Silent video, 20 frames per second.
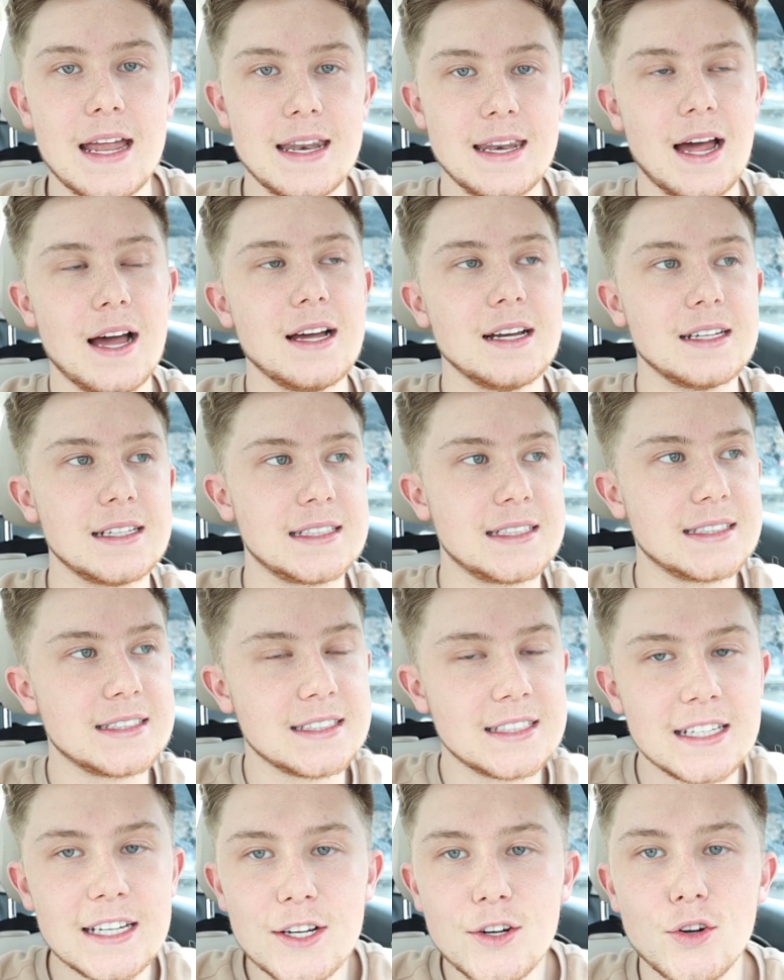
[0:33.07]
not a
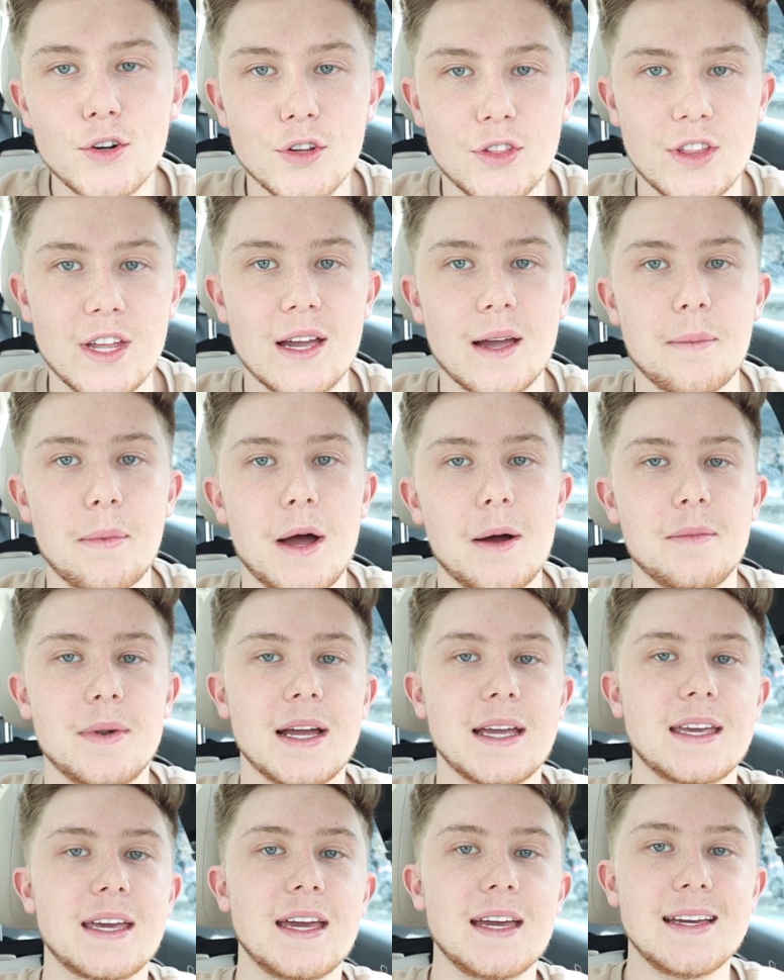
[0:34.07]
single thing about
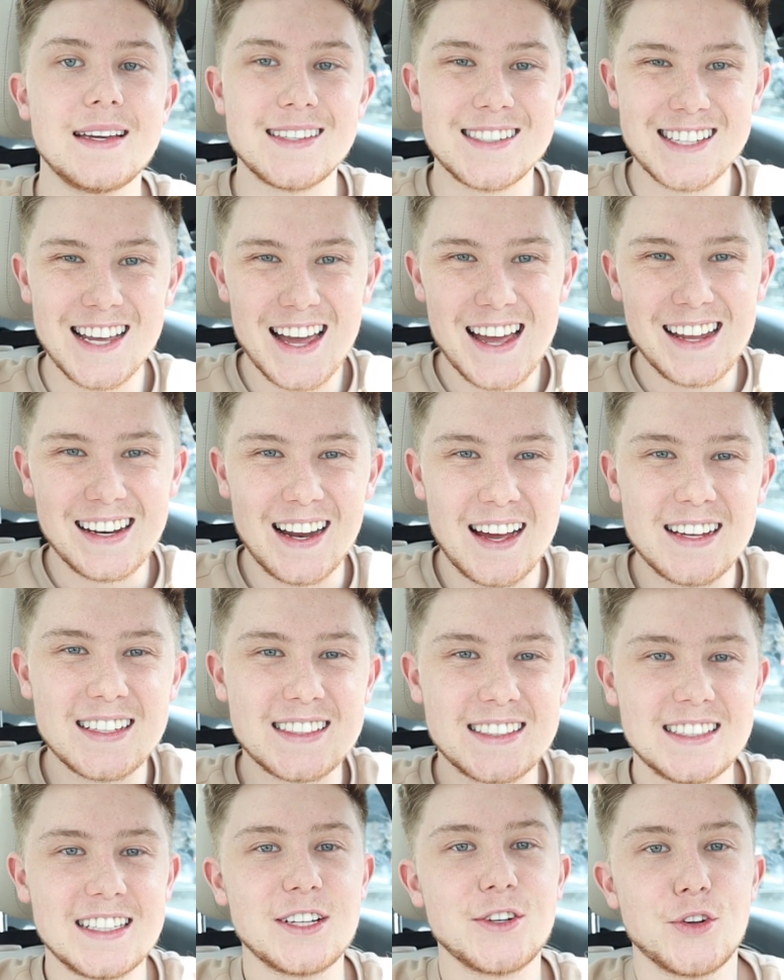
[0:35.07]
my case, not a
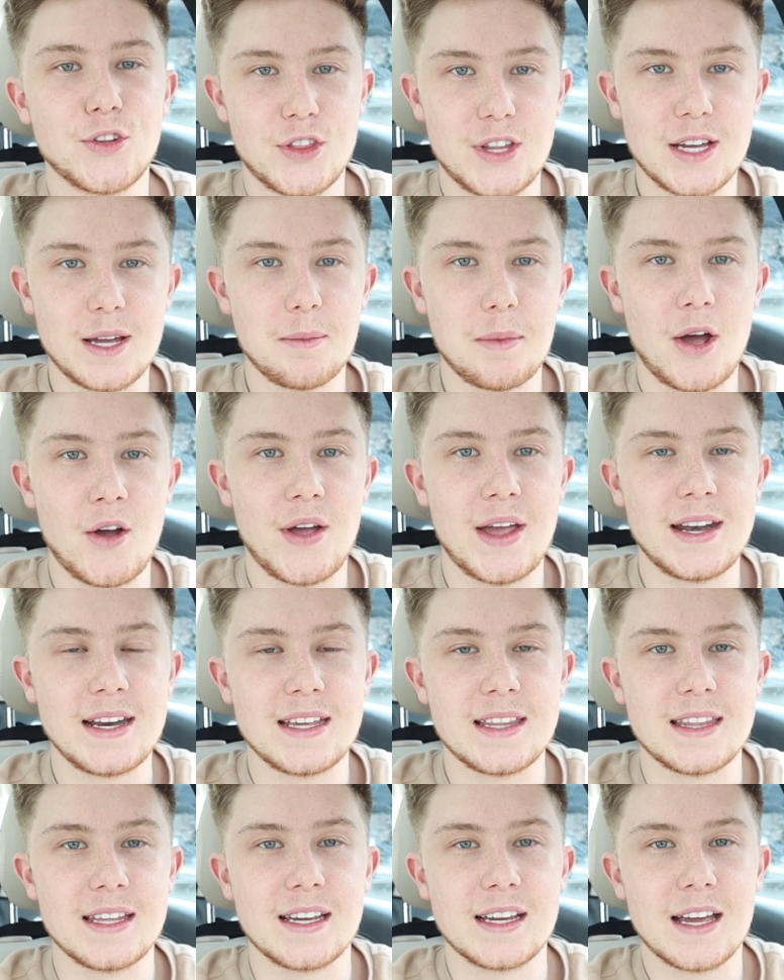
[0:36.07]
single thing about
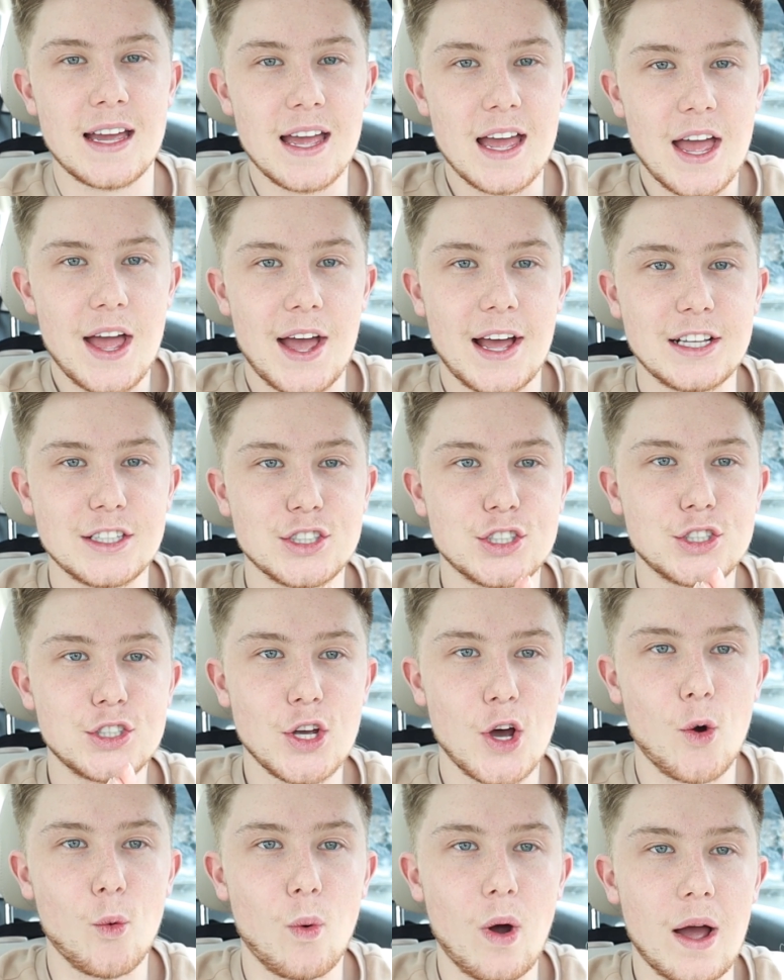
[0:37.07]
anything. And
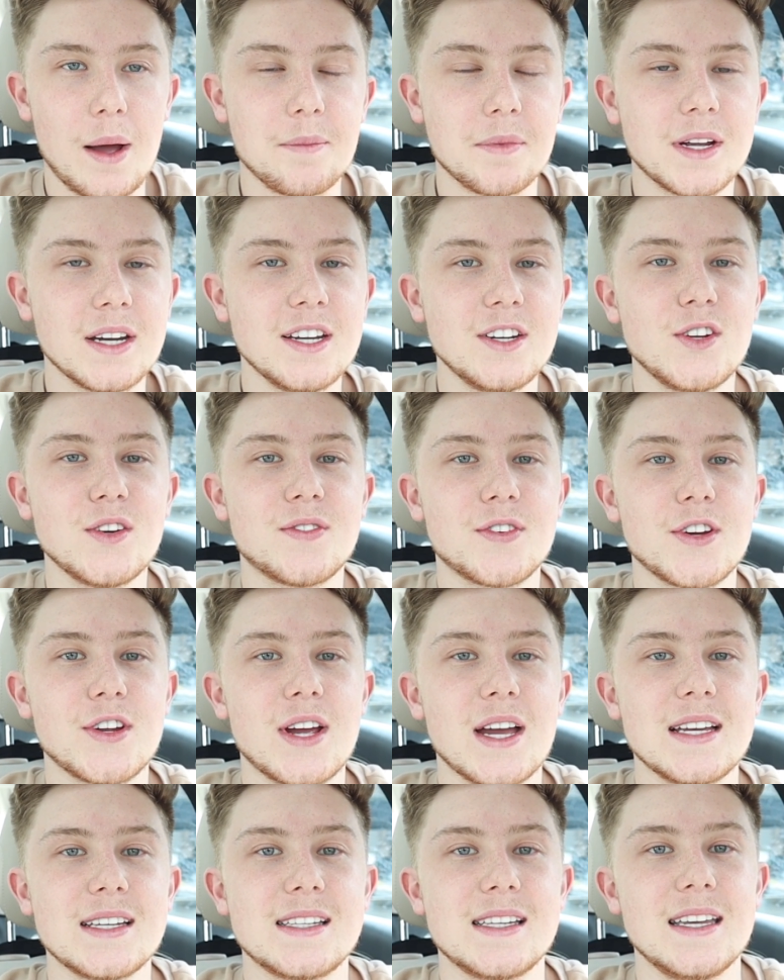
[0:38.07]
so what I'm going to do for you
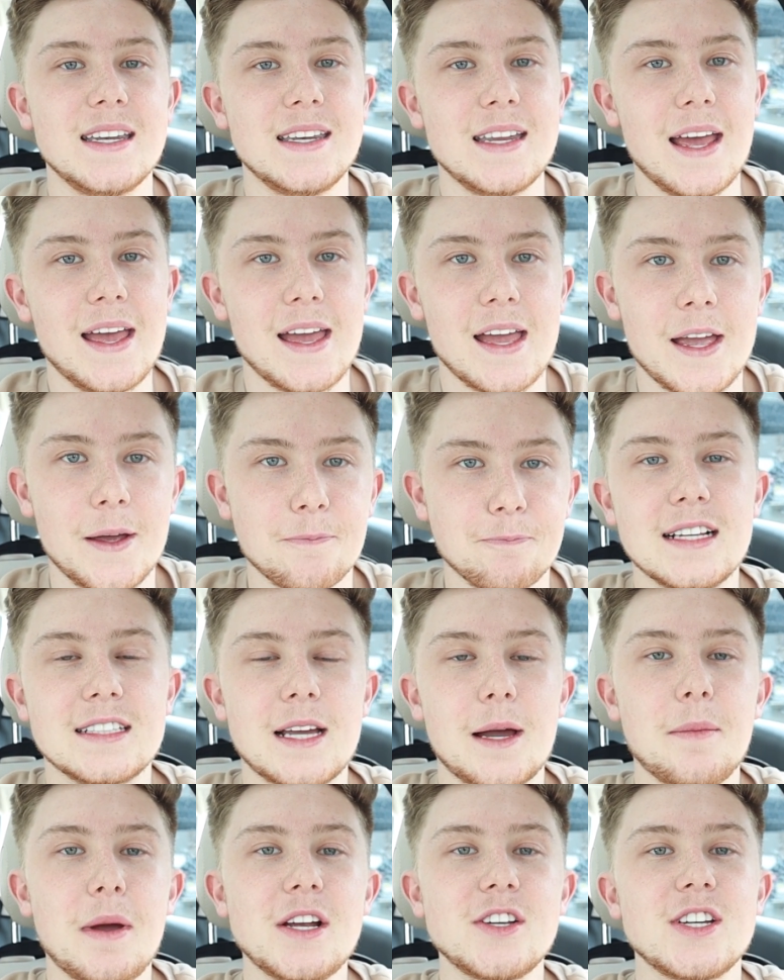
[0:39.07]
guys today
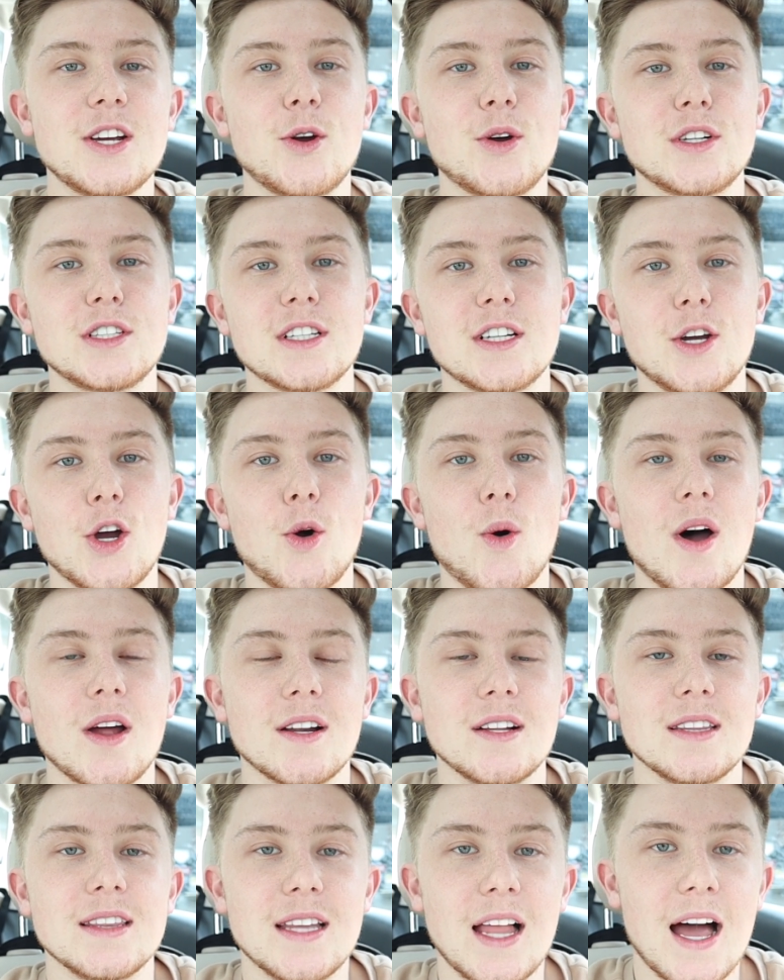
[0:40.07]
is I'm actually going to go
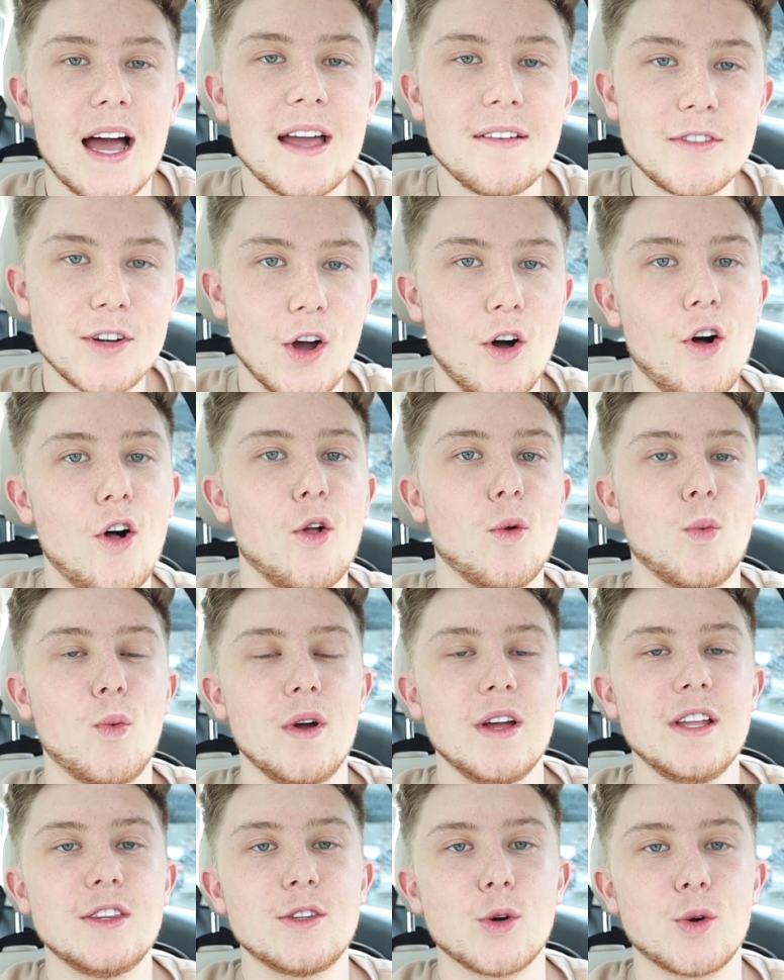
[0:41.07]
on a live call
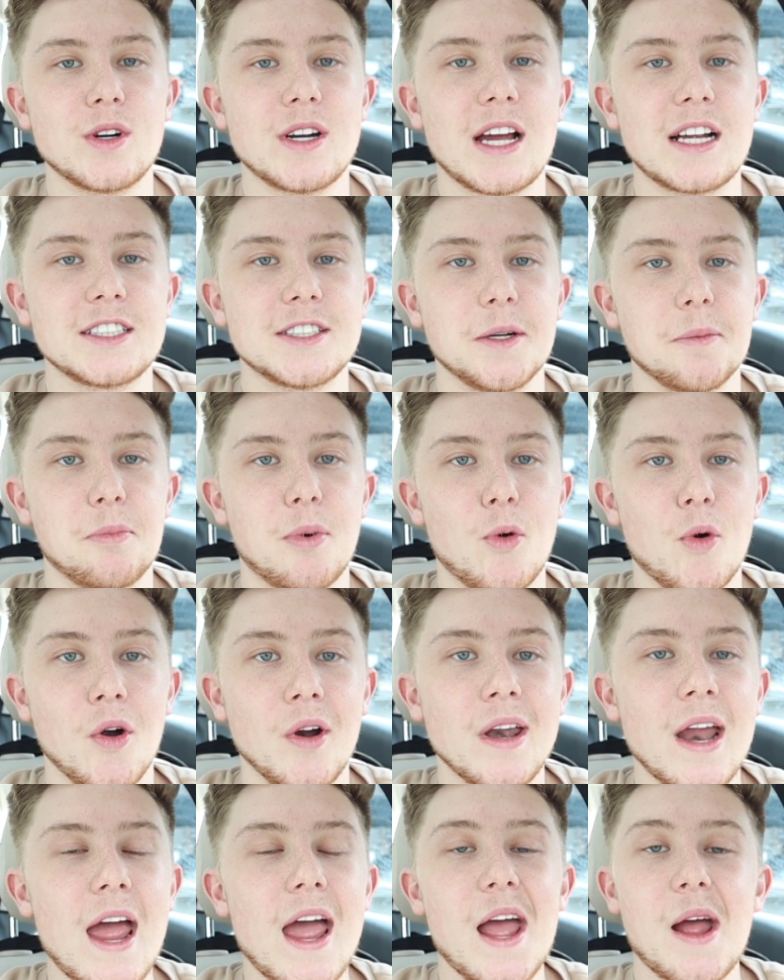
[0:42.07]
with DoorDash
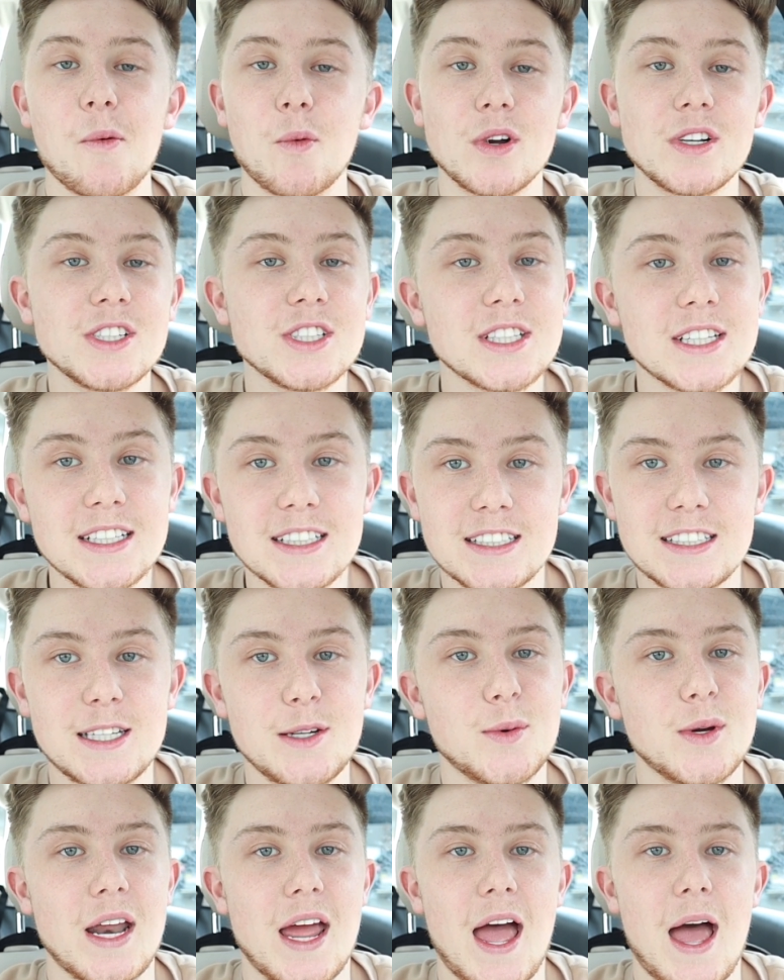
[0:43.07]
support. We're just going to
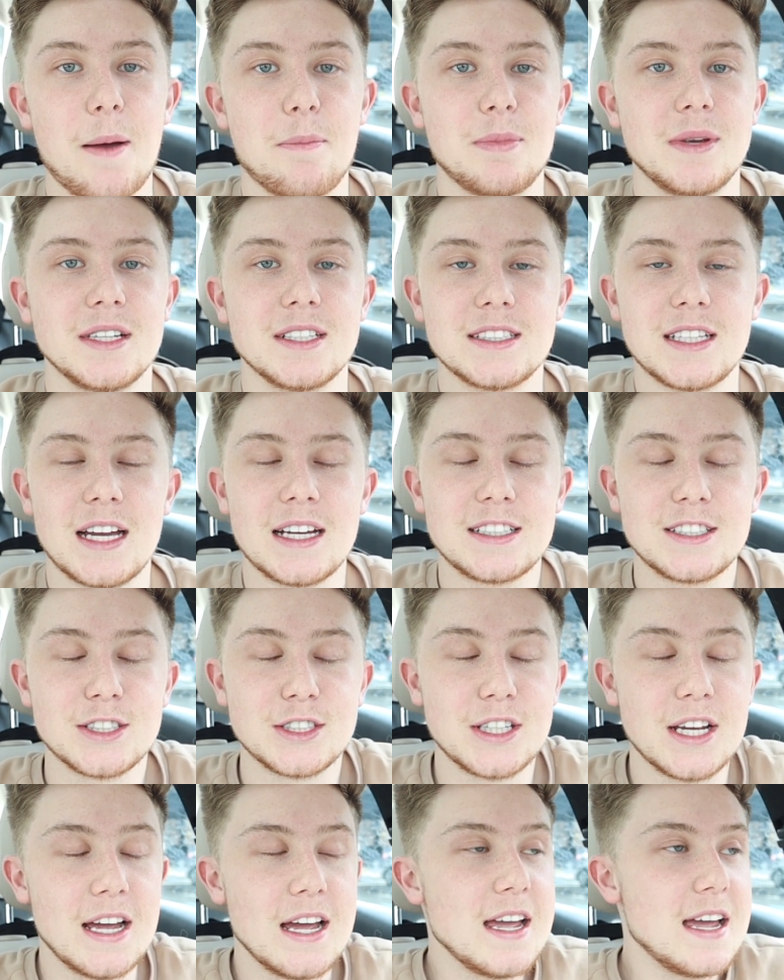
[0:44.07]
see what happens. I just,